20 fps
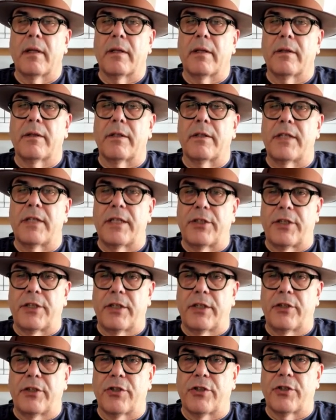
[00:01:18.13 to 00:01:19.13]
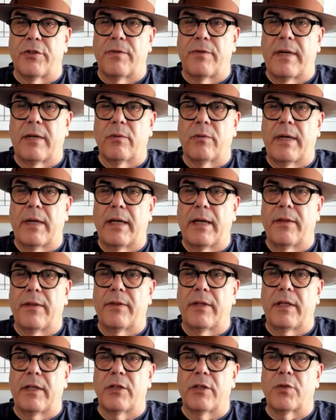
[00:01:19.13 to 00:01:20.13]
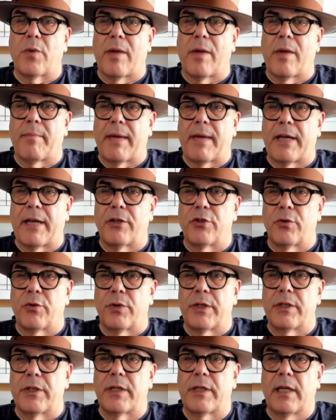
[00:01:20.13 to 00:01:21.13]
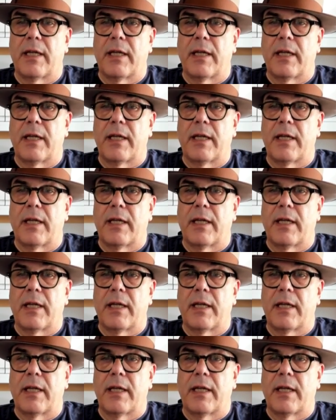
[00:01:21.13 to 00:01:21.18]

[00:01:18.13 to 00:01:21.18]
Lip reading: stitching just around where the sweatband joined